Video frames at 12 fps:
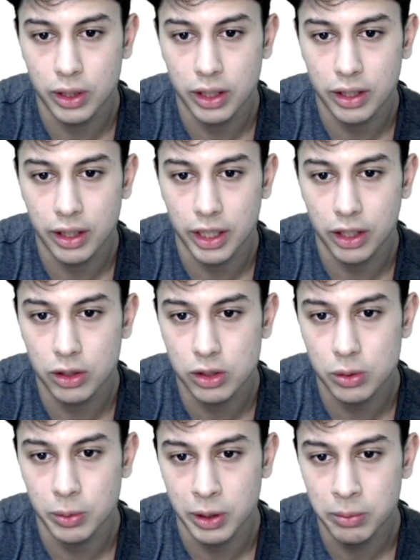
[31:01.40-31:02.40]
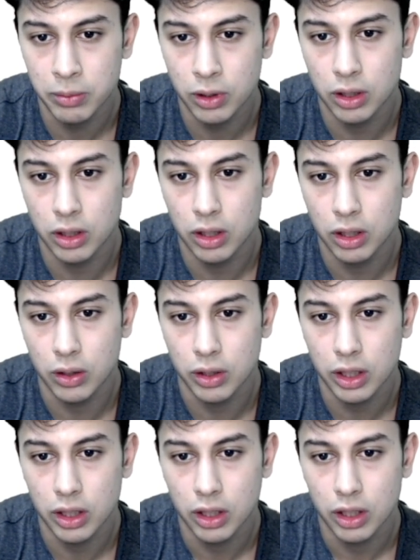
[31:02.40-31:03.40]
are trying to swim,
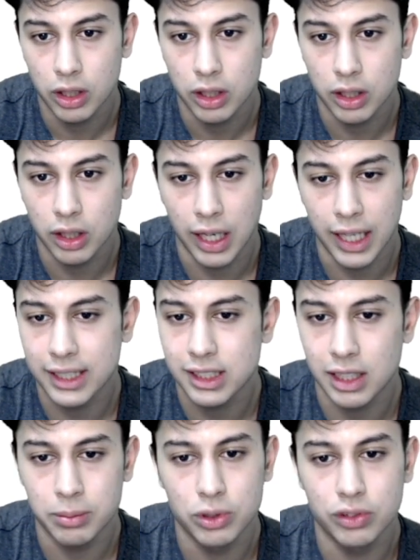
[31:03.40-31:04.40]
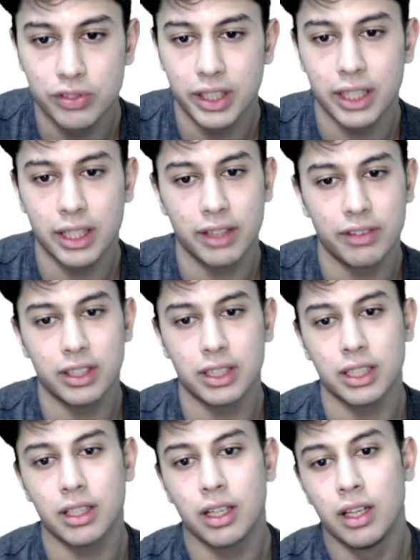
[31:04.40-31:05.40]
okay, legs are moving,
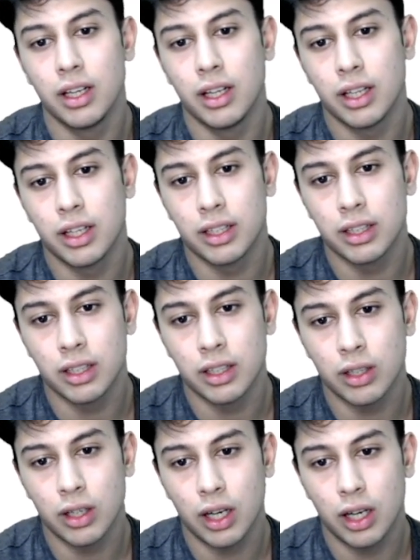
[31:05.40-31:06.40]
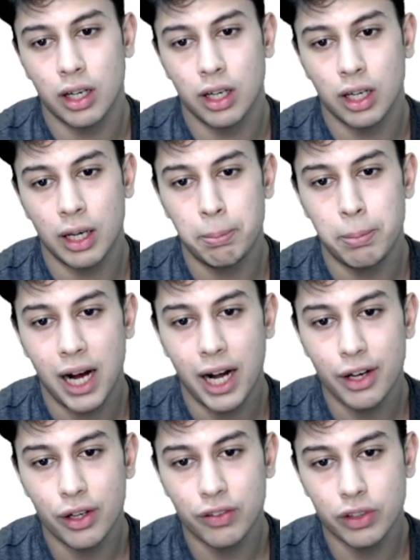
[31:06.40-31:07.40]
everything. A
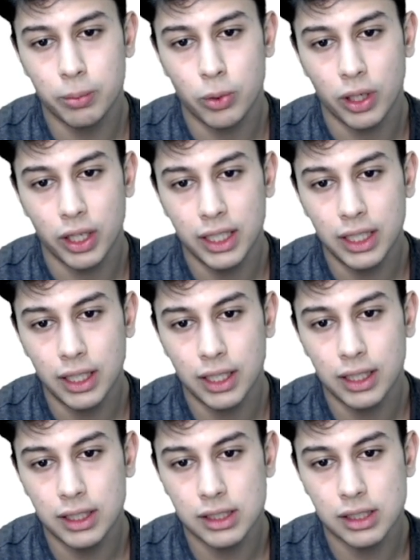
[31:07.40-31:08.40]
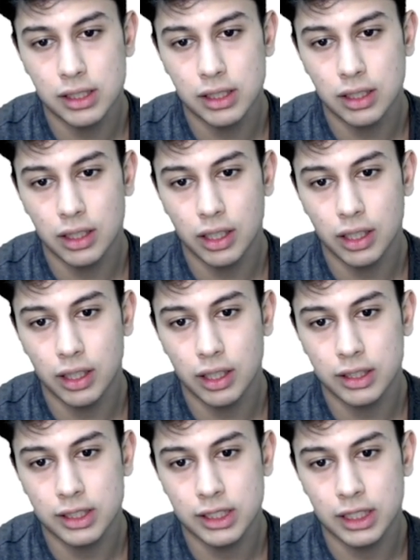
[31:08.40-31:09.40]
part of your body is
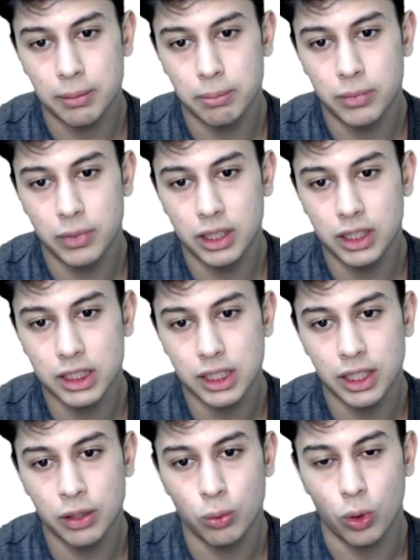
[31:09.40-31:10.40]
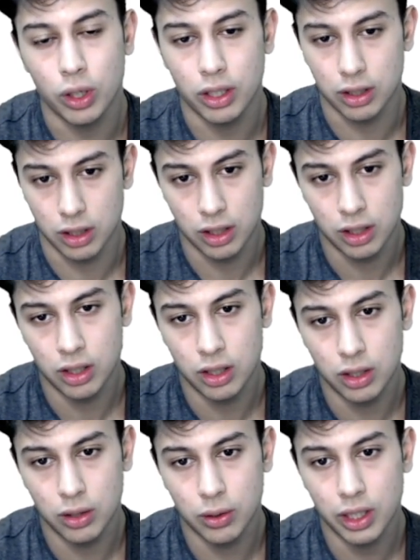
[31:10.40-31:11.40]
submerged in water,
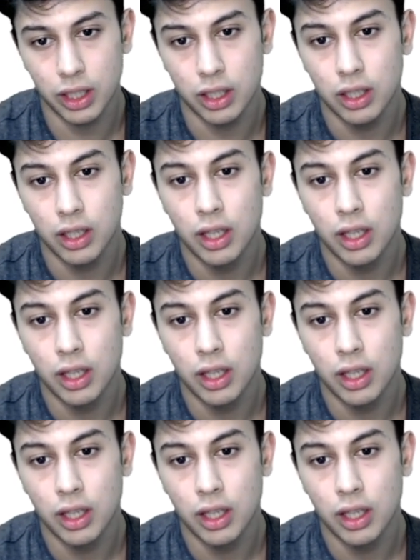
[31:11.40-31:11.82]
okay.